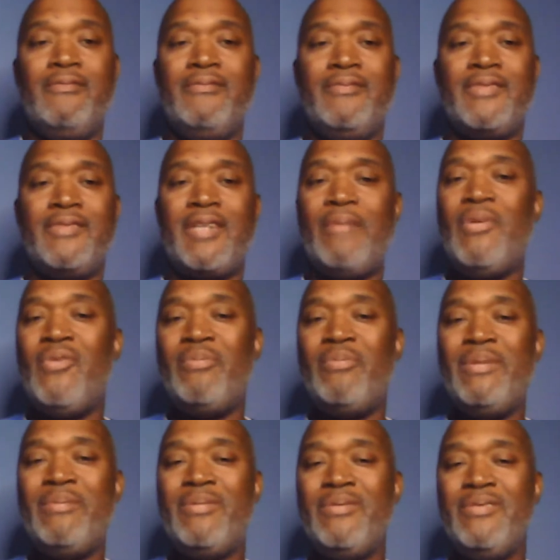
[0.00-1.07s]
Come on,
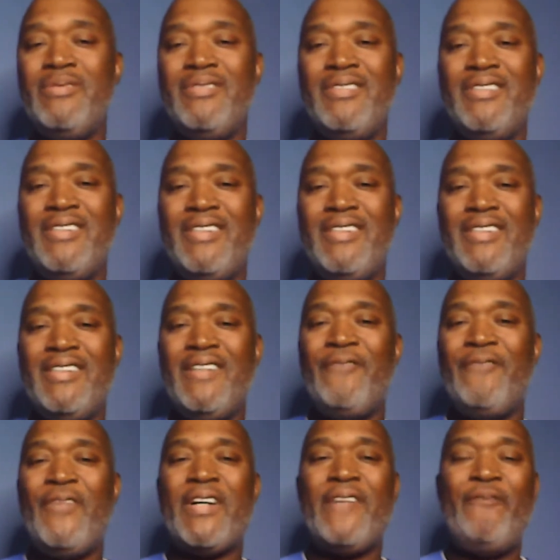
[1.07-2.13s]
people. It's
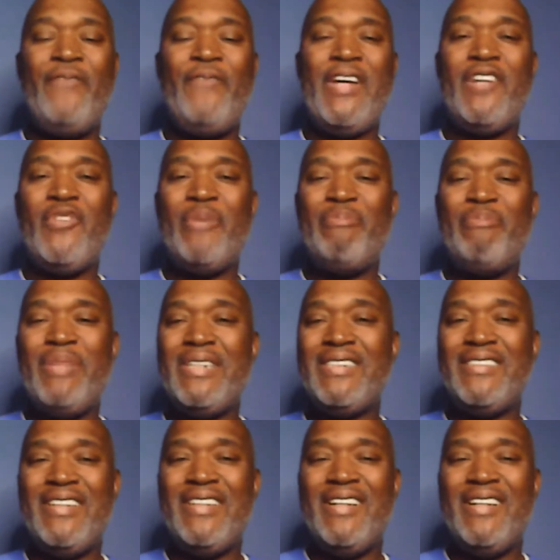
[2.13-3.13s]
fucking federal building.